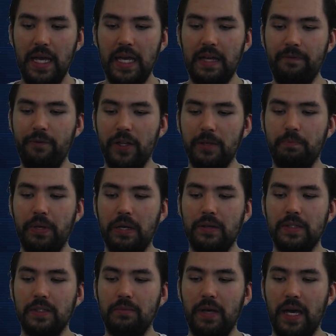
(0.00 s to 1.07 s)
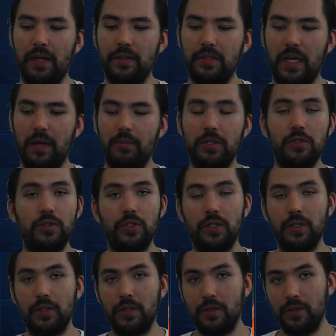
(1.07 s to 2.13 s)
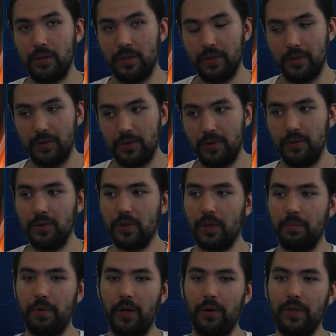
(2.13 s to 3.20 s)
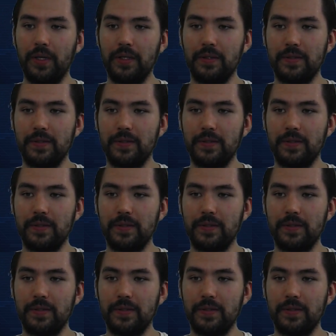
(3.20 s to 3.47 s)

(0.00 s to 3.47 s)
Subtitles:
Inflict piercing battle damage to your opponent.